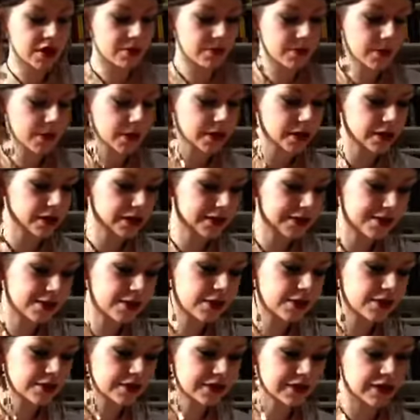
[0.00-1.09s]
But it
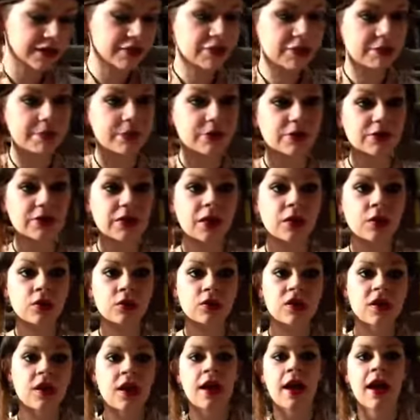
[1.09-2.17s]
turns out the books I
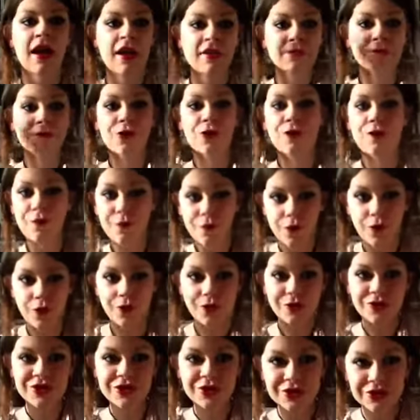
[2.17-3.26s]
ordered have got
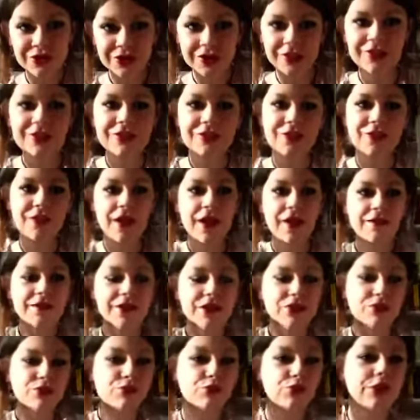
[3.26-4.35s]
lost, so they're having
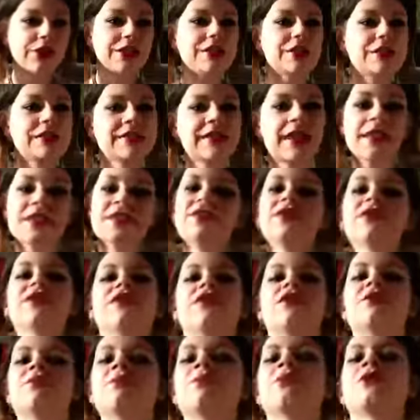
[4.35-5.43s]
to resend
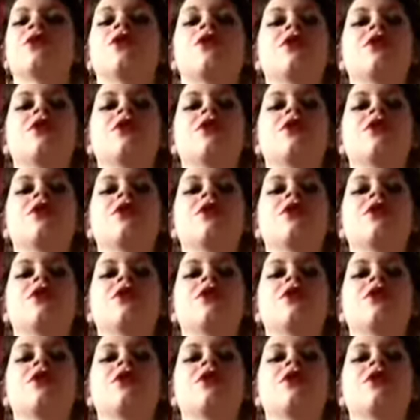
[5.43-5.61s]
them.